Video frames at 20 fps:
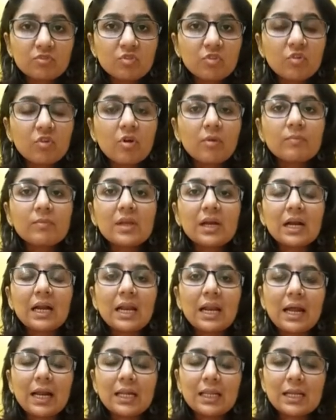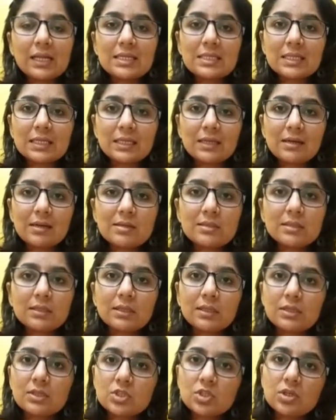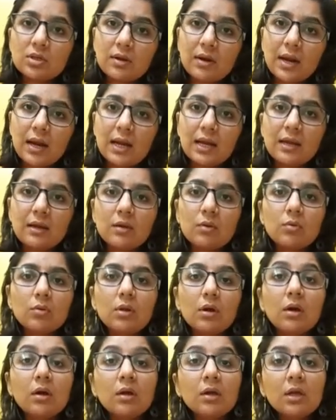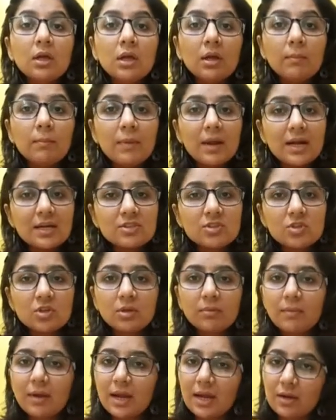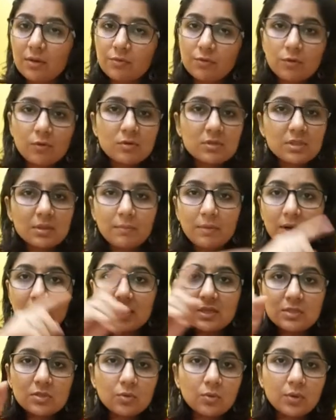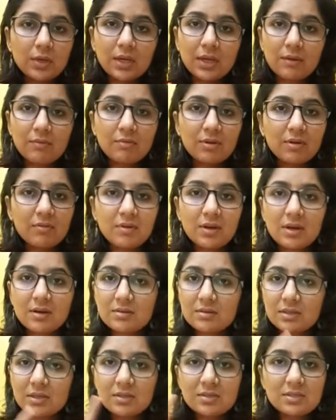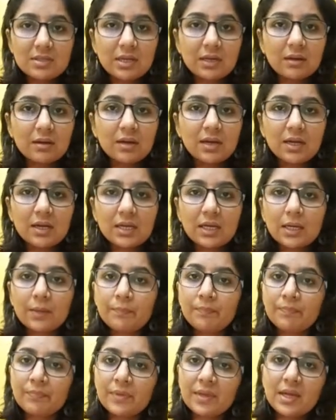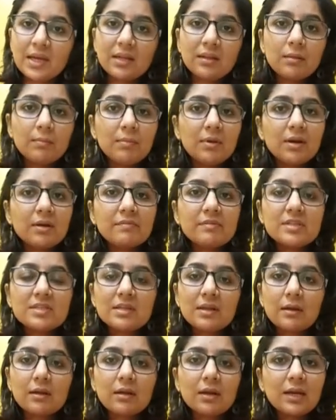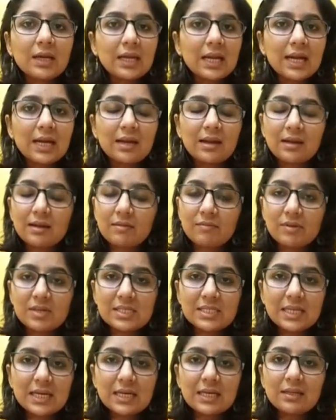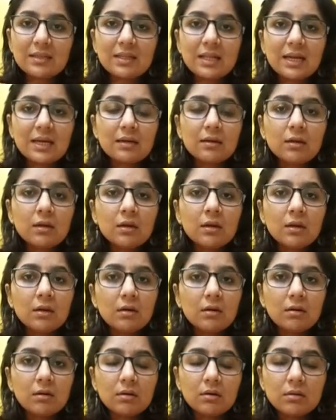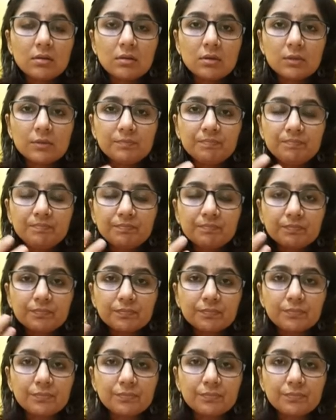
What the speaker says: from the gland, they will secrete the secretion directly into the bloodstream, and of course the blood is going everywhere, it is circulating, and the blood will circulate, and it will send that the